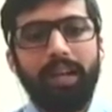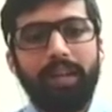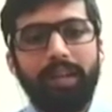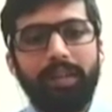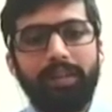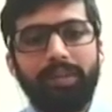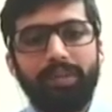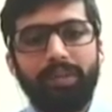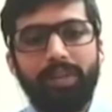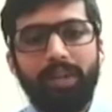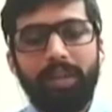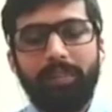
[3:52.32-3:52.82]

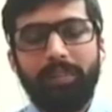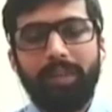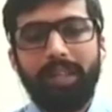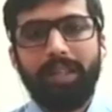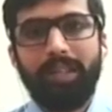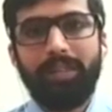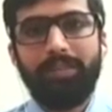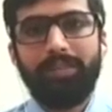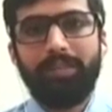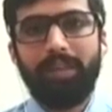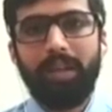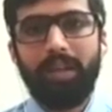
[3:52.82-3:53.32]
So I
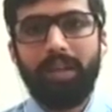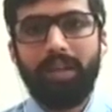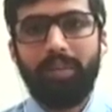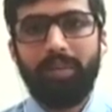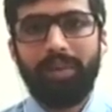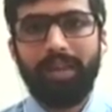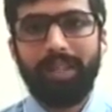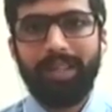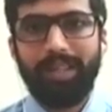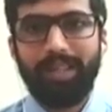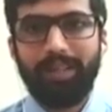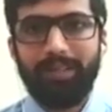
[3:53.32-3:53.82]
believe
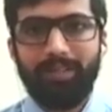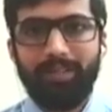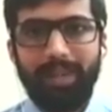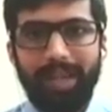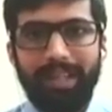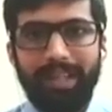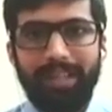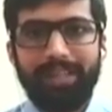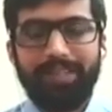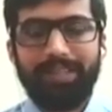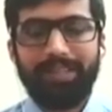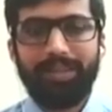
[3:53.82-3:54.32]
one can
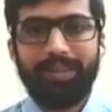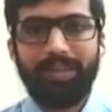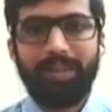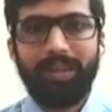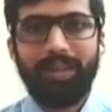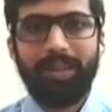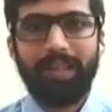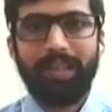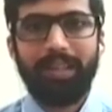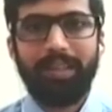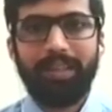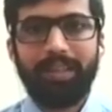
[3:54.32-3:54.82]
buy this
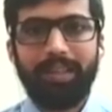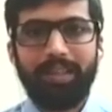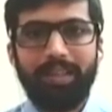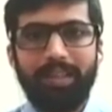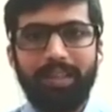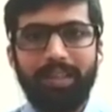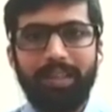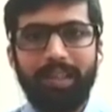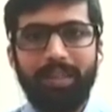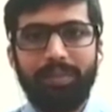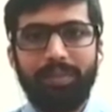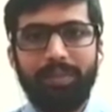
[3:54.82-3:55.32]
stock at
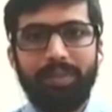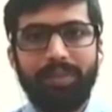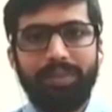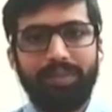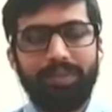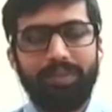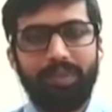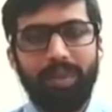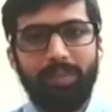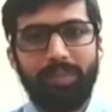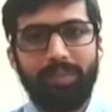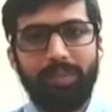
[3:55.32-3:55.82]
current levels.
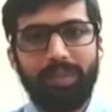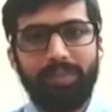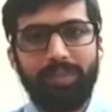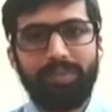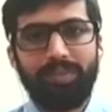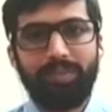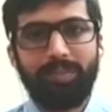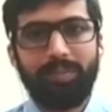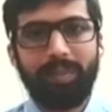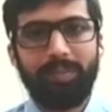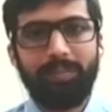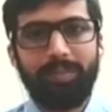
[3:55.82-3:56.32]
Stop loss
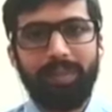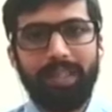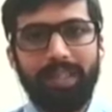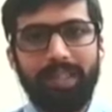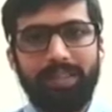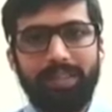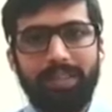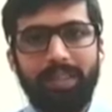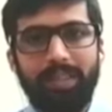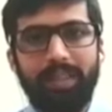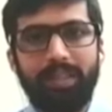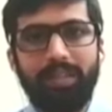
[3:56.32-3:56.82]
should be
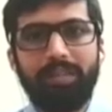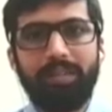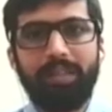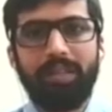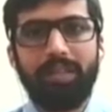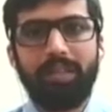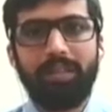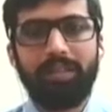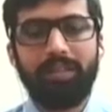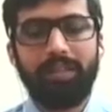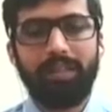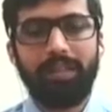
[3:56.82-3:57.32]
placed around
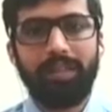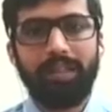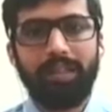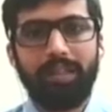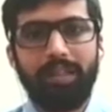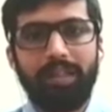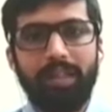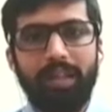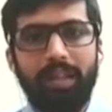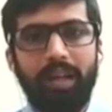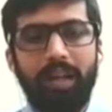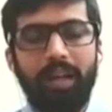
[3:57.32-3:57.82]

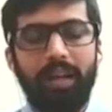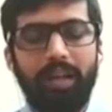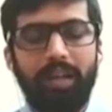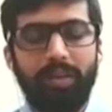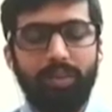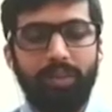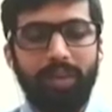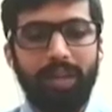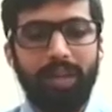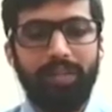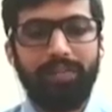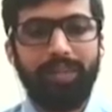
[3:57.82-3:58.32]

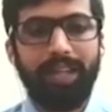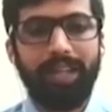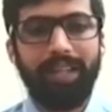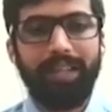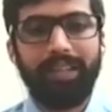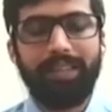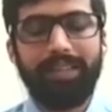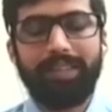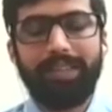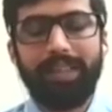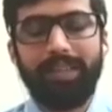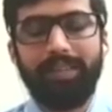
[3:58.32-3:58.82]

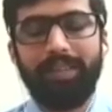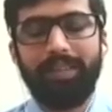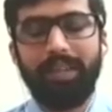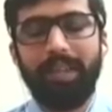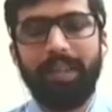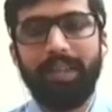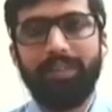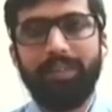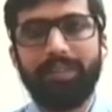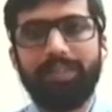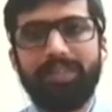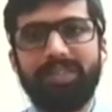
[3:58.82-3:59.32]
1297
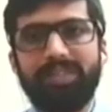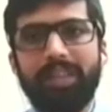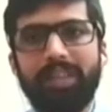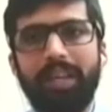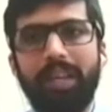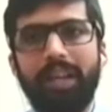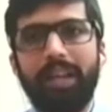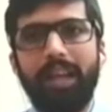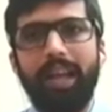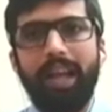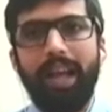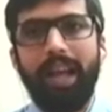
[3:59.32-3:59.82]
levels,
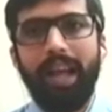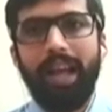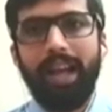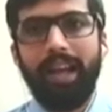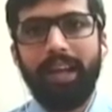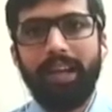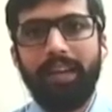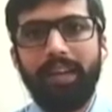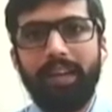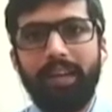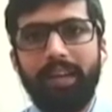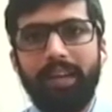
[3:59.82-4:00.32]

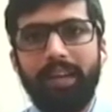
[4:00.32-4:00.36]
and